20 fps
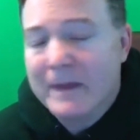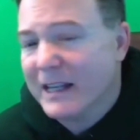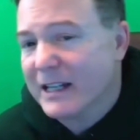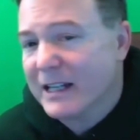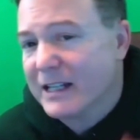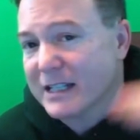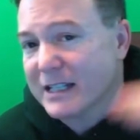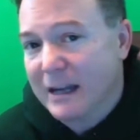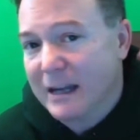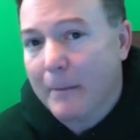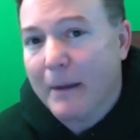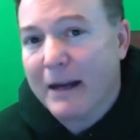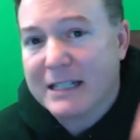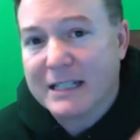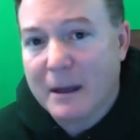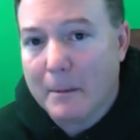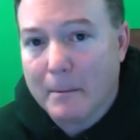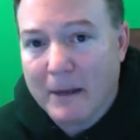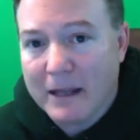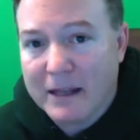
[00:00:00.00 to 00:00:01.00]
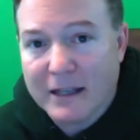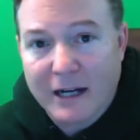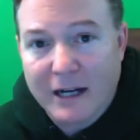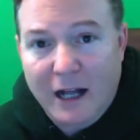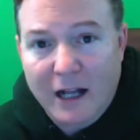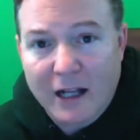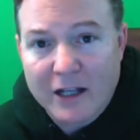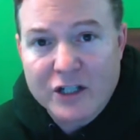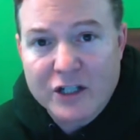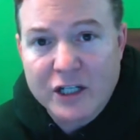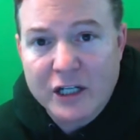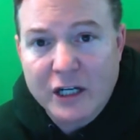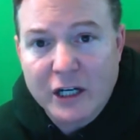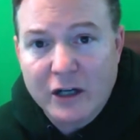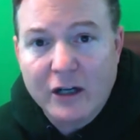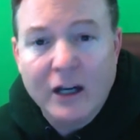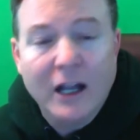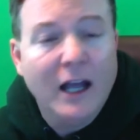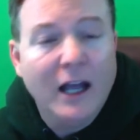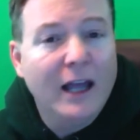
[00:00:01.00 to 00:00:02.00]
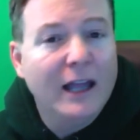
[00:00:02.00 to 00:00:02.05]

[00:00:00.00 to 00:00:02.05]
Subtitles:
this step-by-step methodology here